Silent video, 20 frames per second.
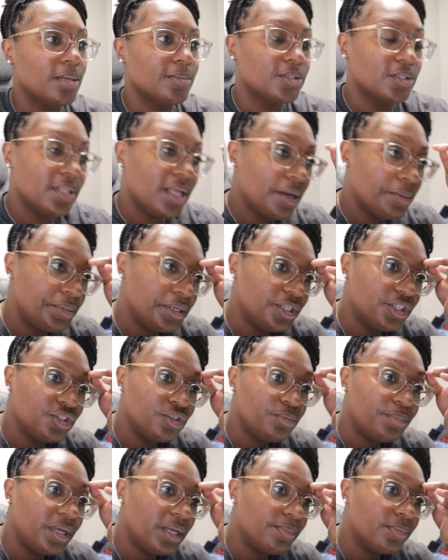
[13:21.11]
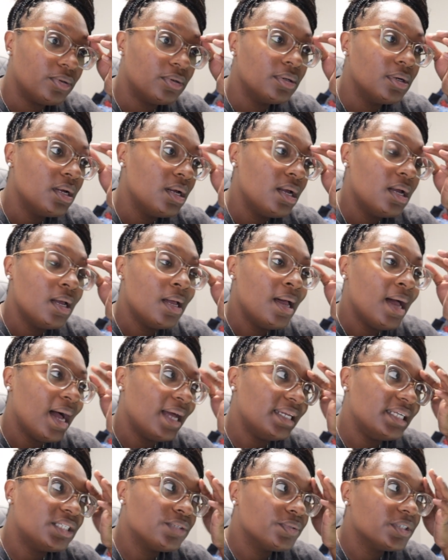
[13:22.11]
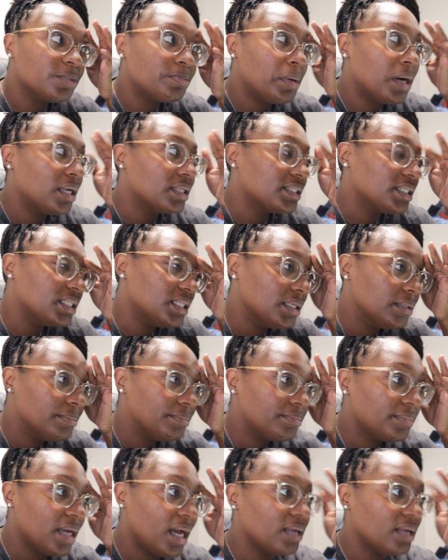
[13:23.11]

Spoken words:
So that'll be 2 people. I need to respond to them.